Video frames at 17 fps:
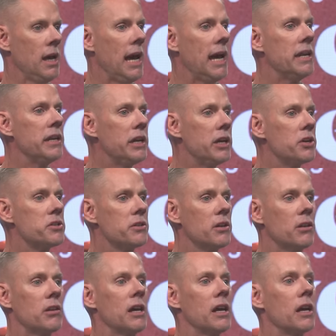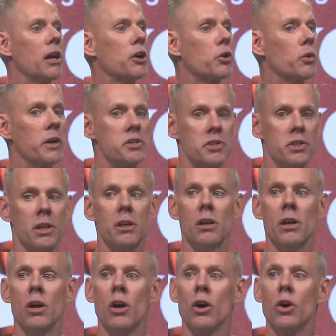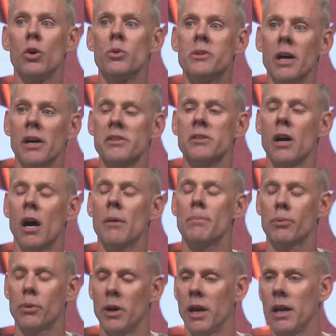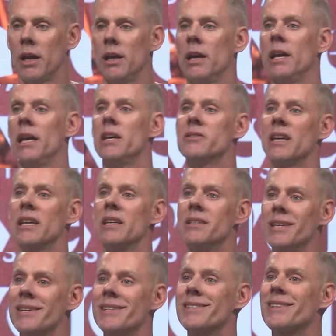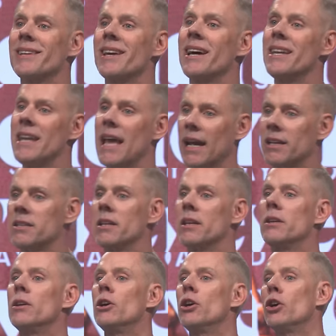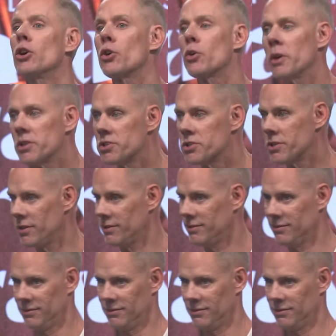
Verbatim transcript: And here's the thing a Christian who does not pray is a disconnected Christian.